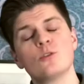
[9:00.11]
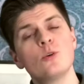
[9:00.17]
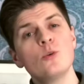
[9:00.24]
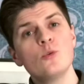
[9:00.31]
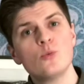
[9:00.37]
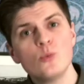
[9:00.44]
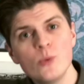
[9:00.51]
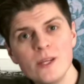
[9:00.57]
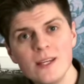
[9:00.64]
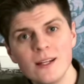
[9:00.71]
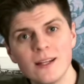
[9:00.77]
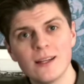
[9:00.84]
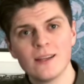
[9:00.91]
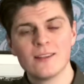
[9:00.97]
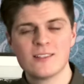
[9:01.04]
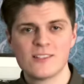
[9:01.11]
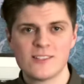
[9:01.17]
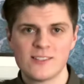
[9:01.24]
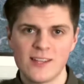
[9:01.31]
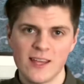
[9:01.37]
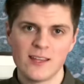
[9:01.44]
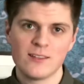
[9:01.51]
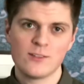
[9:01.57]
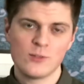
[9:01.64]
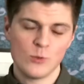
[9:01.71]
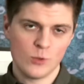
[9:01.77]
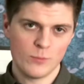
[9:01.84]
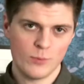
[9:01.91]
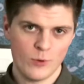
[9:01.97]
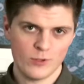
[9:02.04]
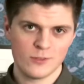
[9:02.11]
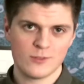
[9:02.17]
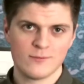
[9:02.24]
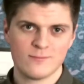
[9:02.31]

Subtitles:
really state your point.